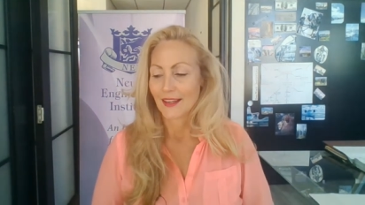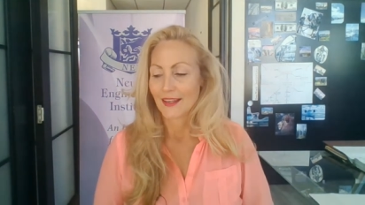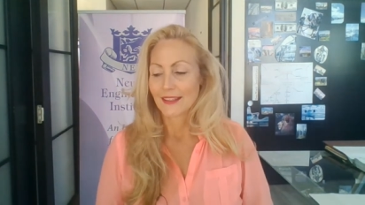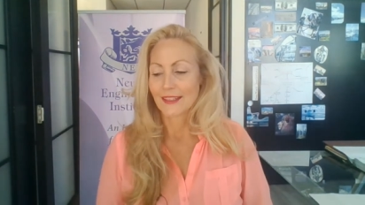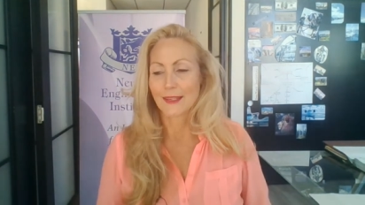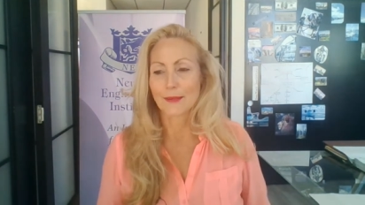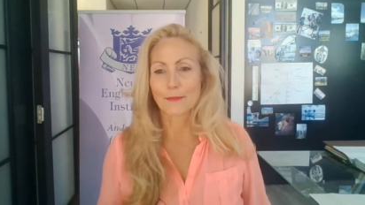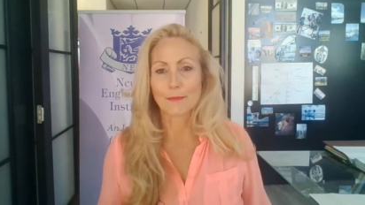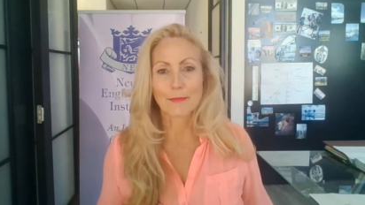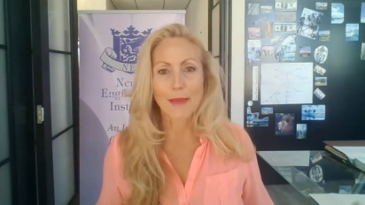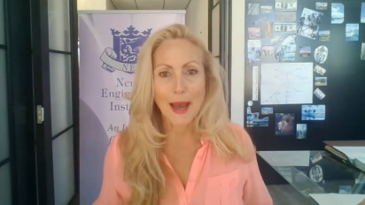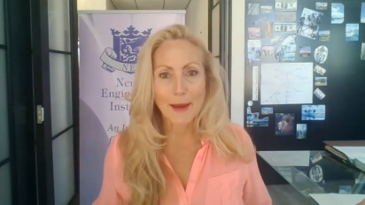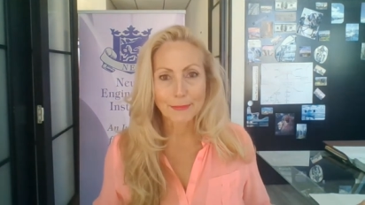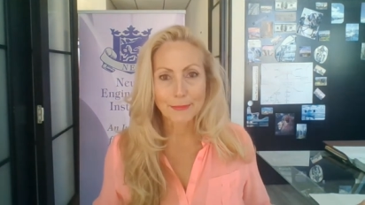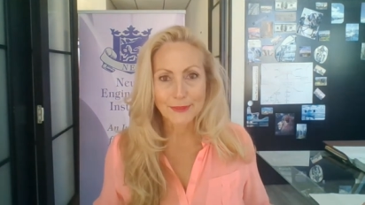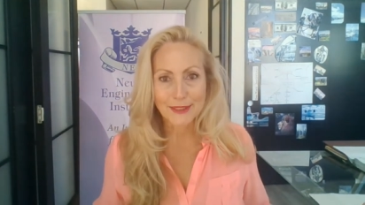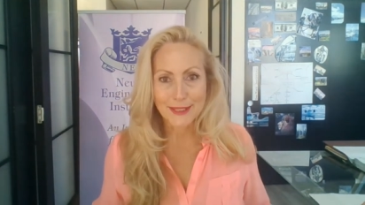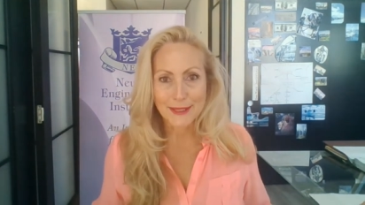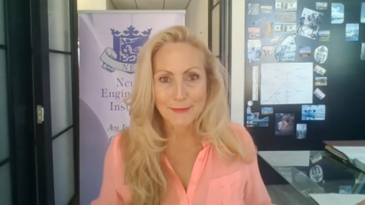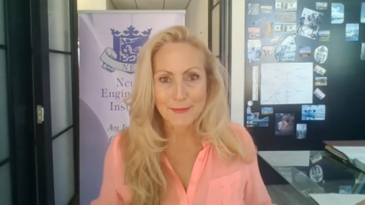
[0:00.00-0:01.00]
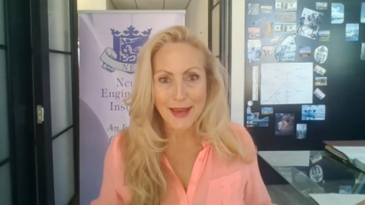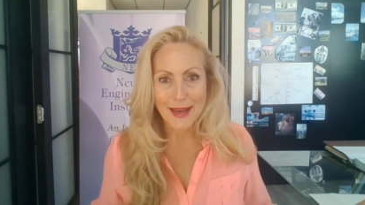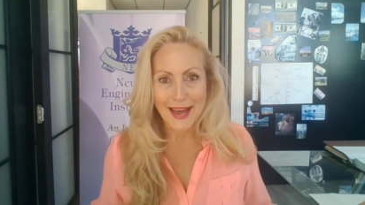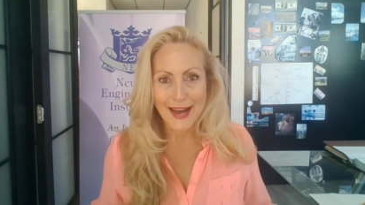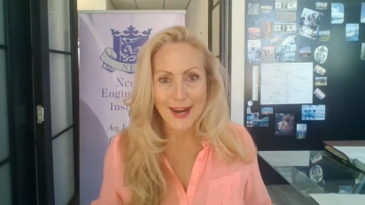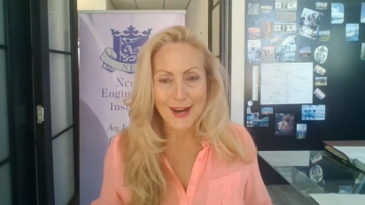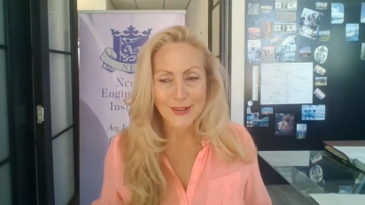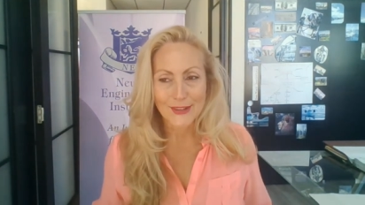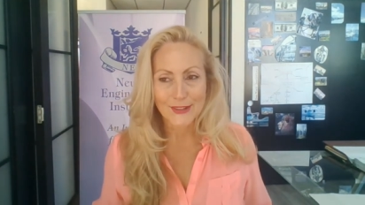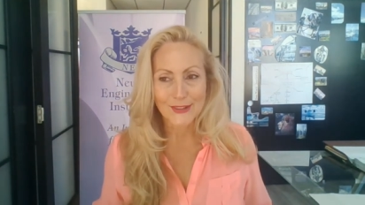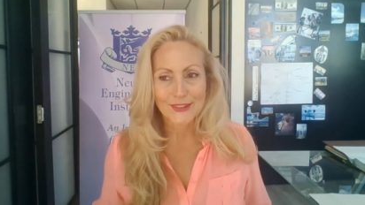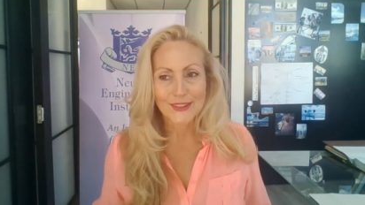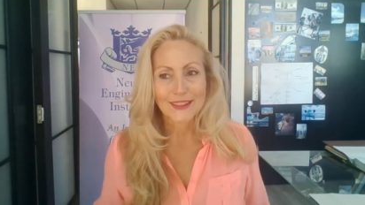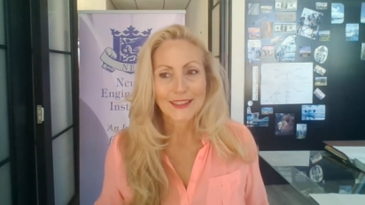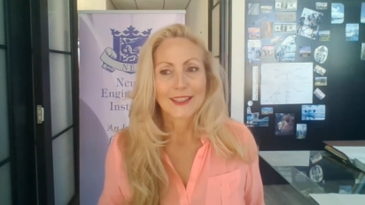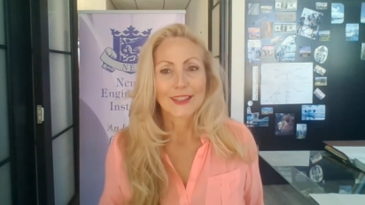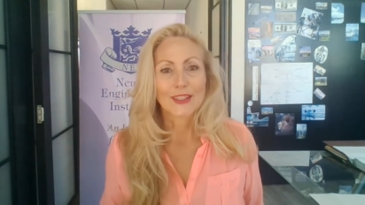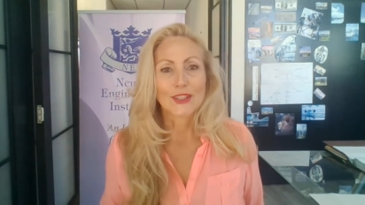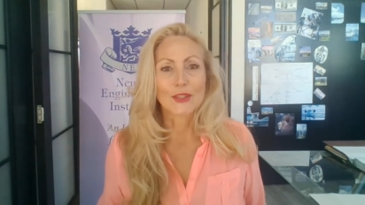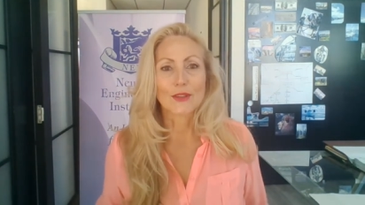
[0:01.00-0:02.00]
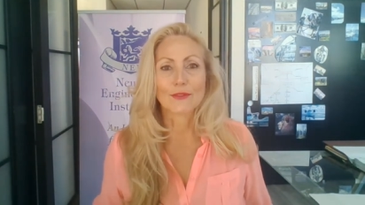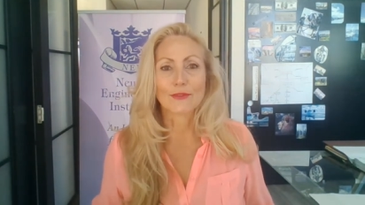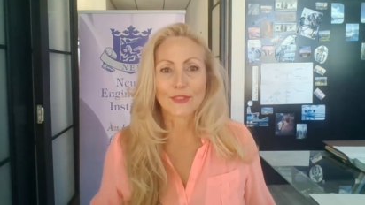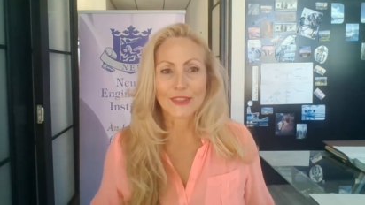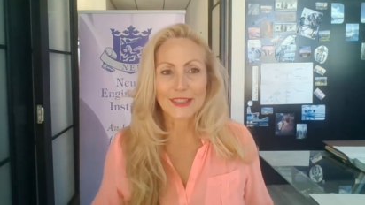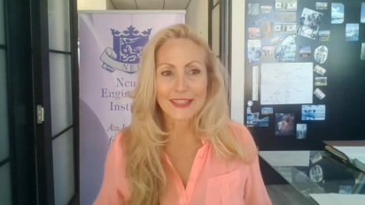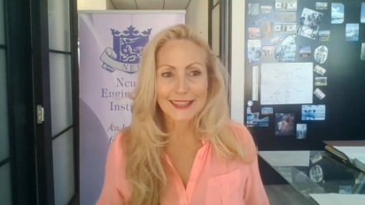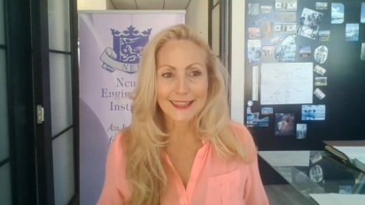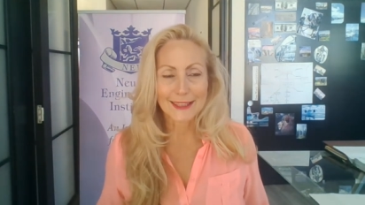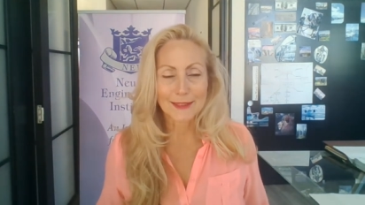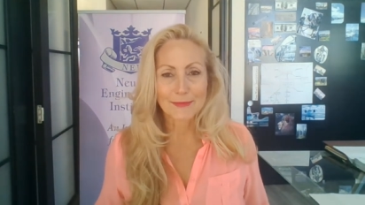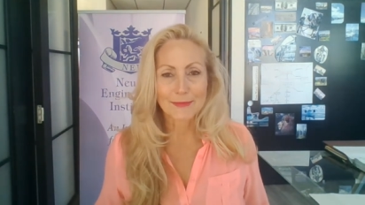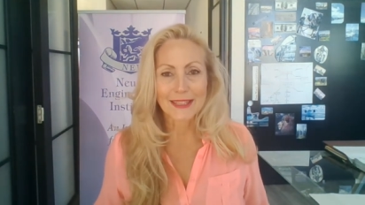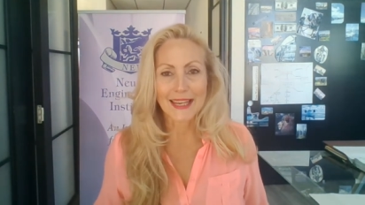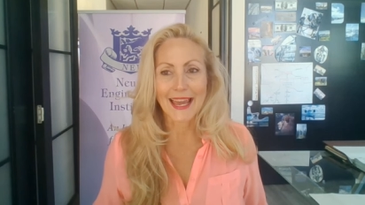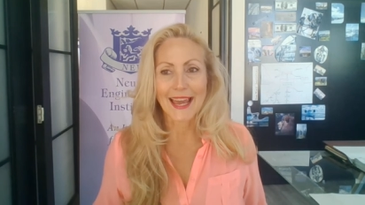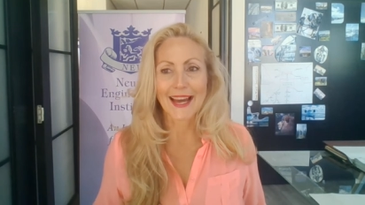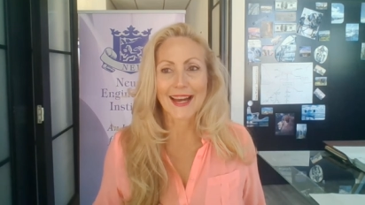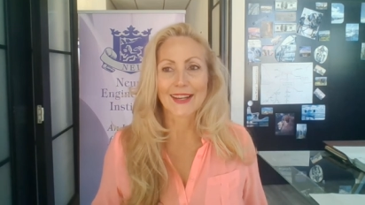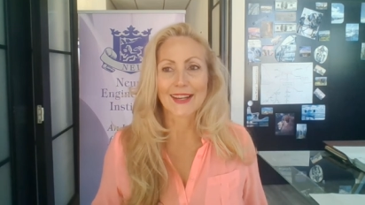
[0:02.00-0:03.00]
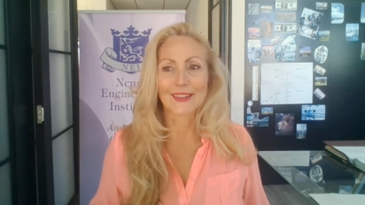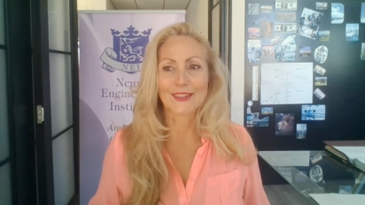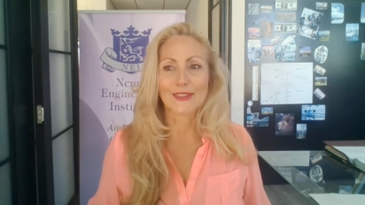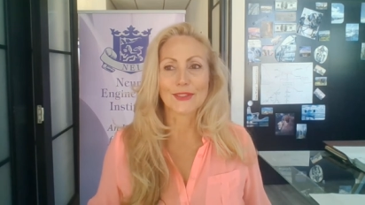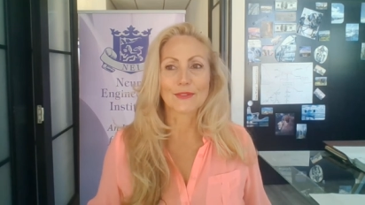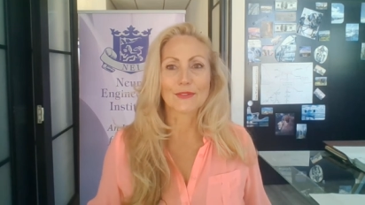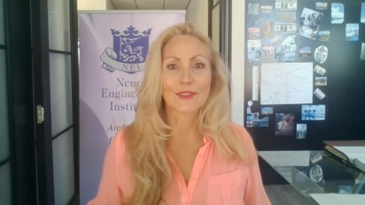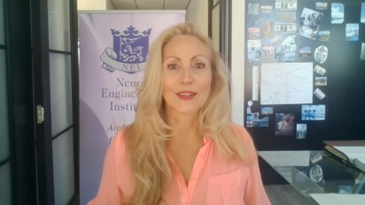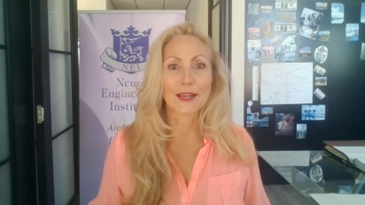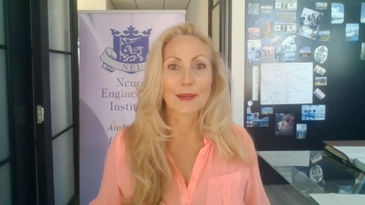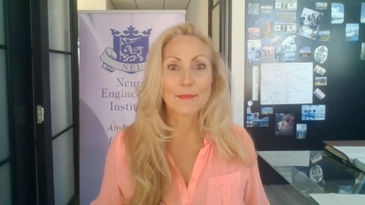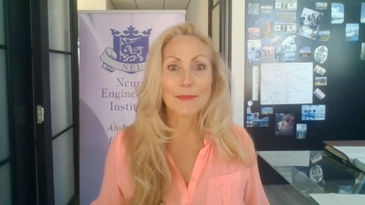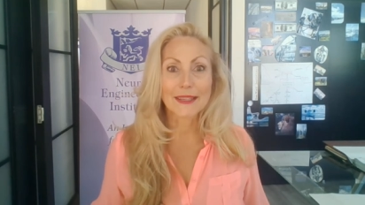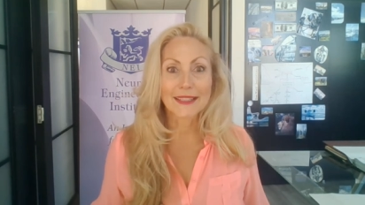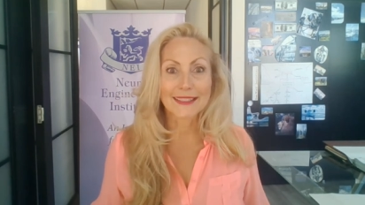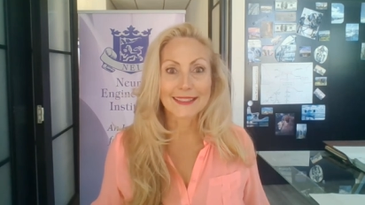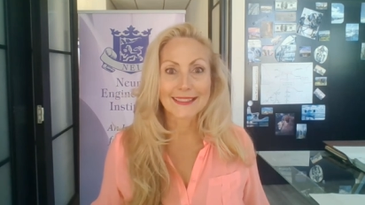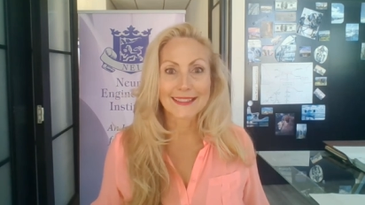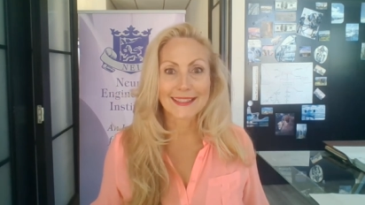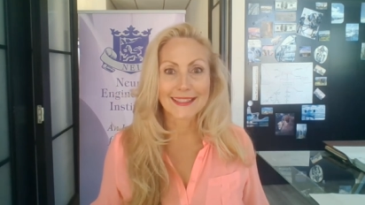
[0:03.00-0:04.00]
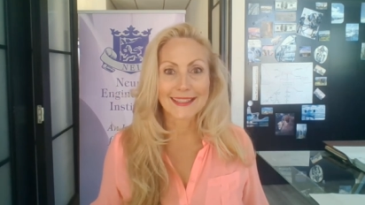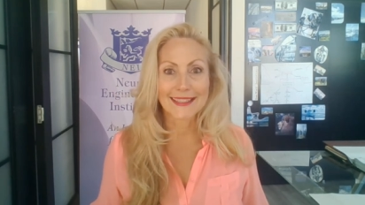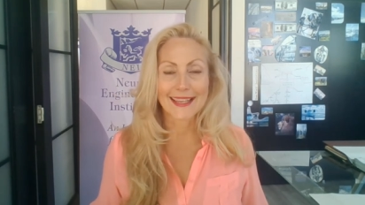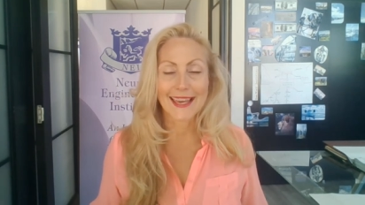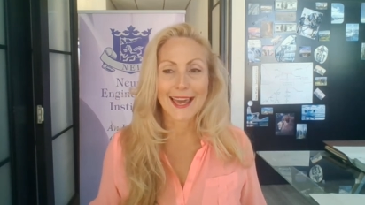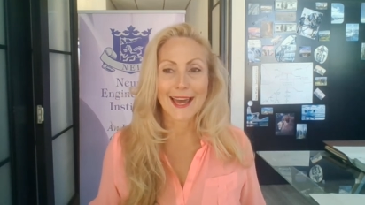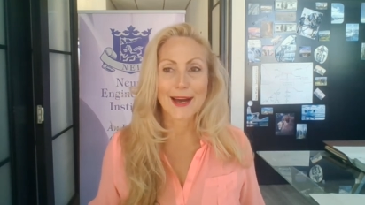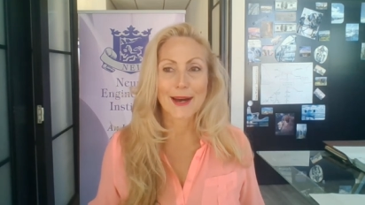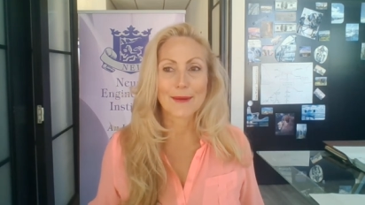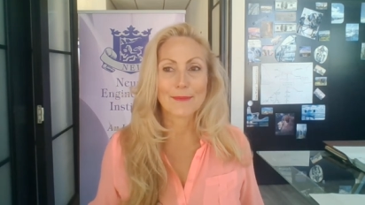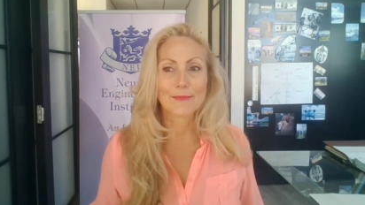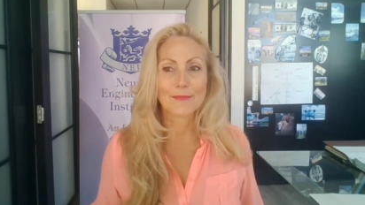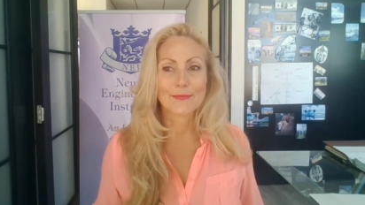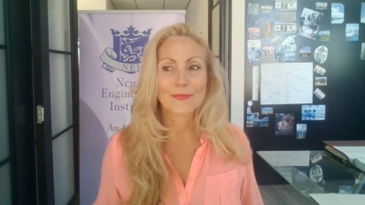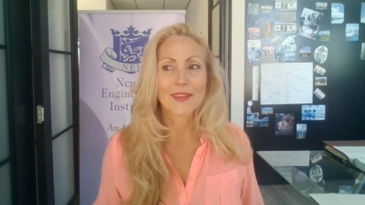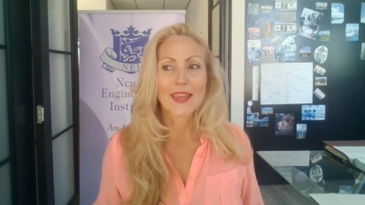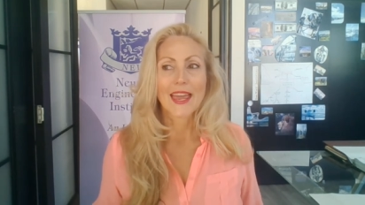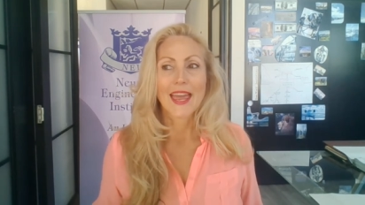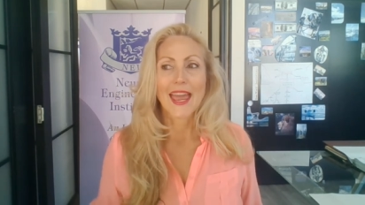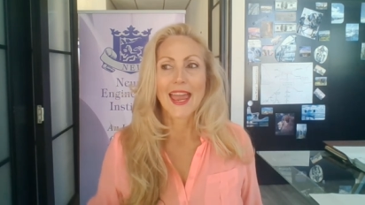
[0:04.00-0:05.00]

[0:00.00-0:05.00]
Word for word: you mapped them out, you've written them down, you've committed to them,